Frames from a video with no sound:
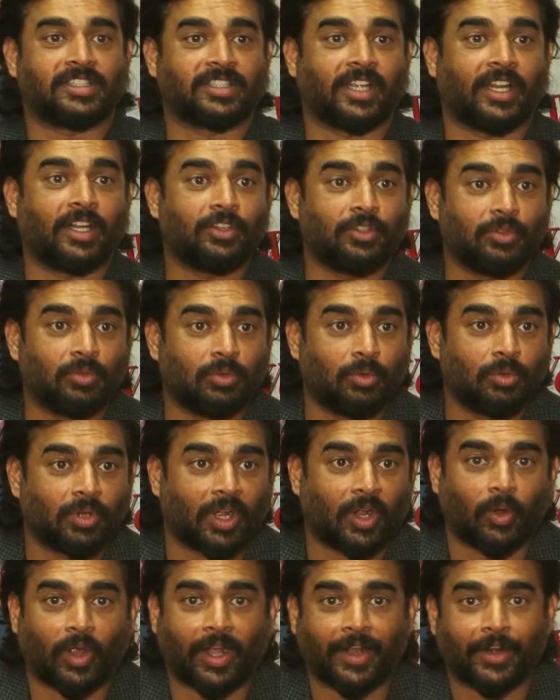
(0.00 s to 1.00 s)
is that you?
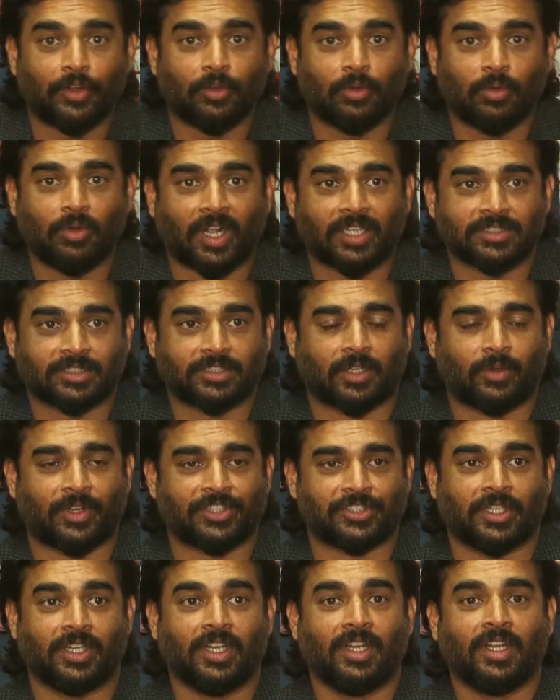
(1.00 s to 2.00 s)
I don't know who asked the
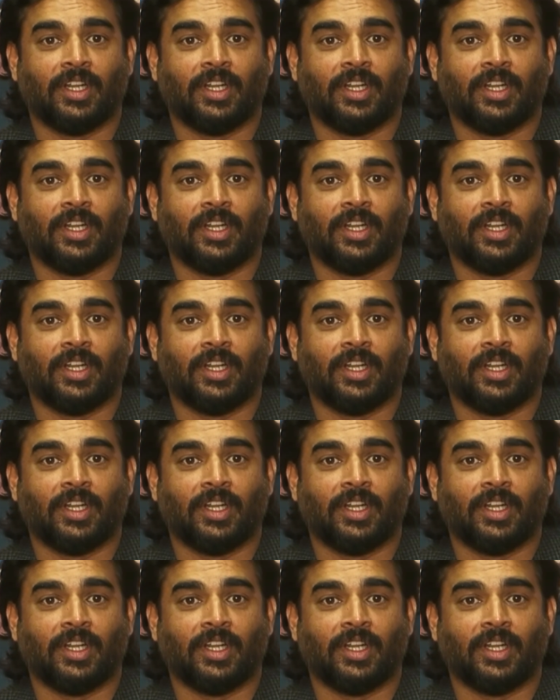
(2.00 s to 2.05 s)
question.